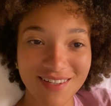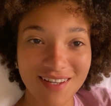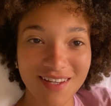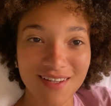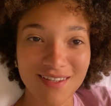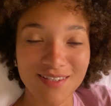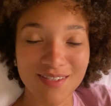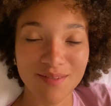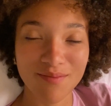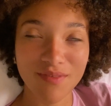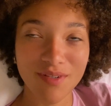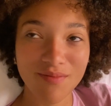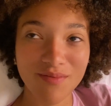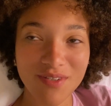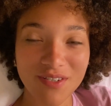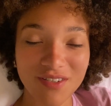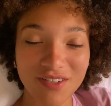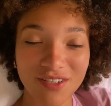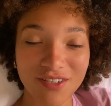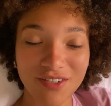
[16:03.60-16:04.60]
because sometimes,
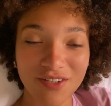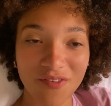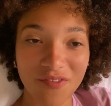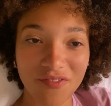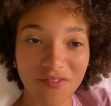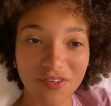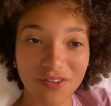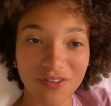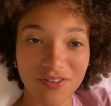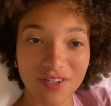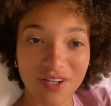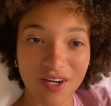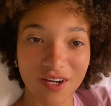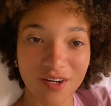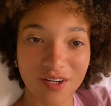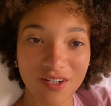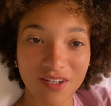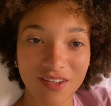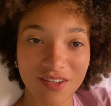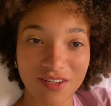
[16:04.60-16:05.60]
you know, you don't feel
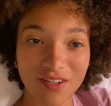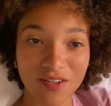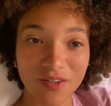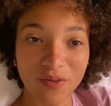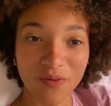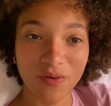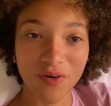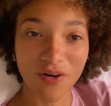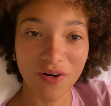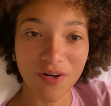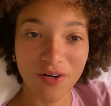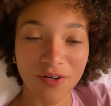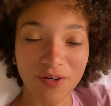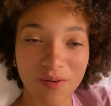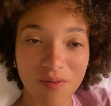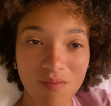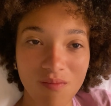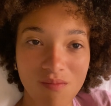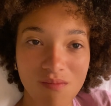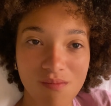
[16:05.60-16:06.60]
tired and then you
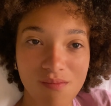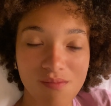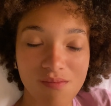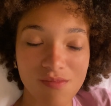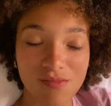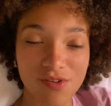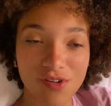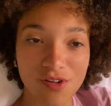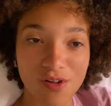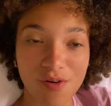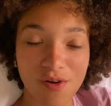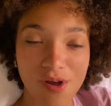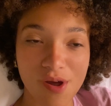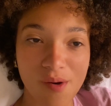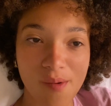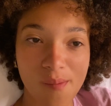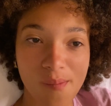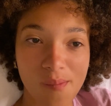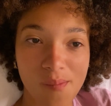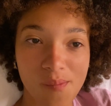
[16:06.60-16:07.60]
are.
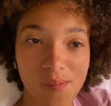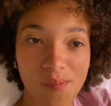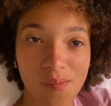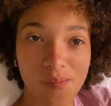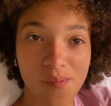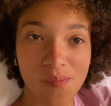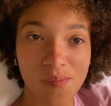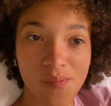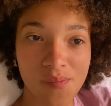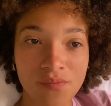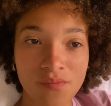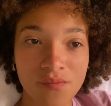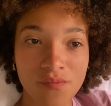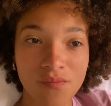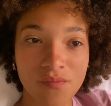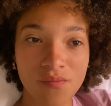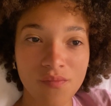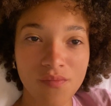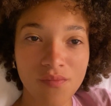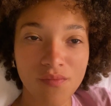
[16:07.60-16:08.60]
So
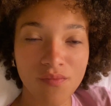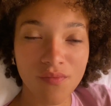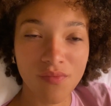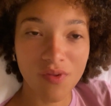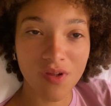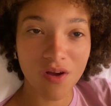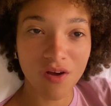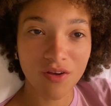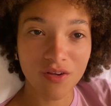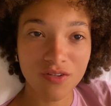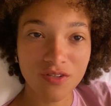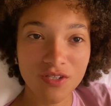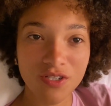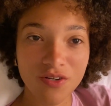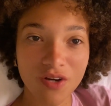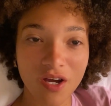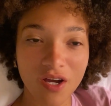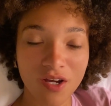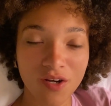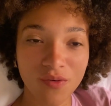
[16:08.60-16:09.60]
yeah. Also,
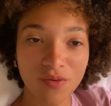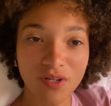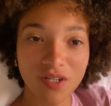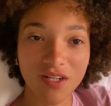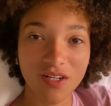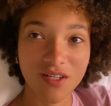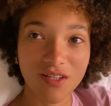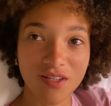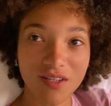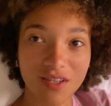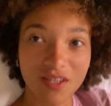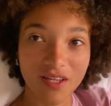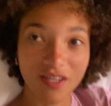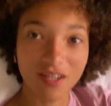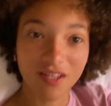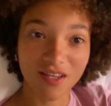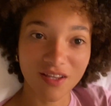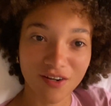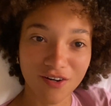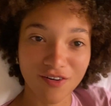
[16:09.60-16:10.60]
I kind of want to like
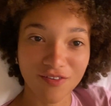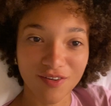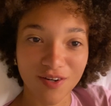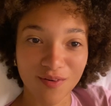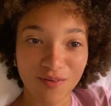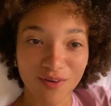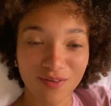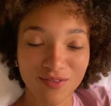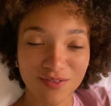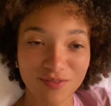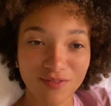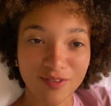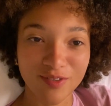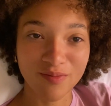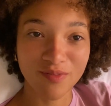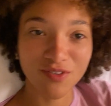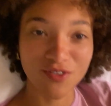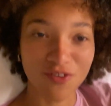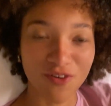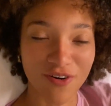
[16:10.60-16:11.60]
clarify why I was doing so
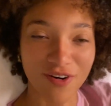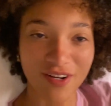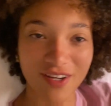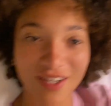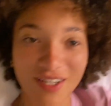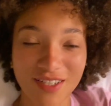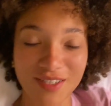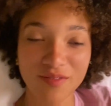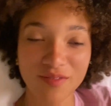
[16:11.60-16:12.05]
much crying.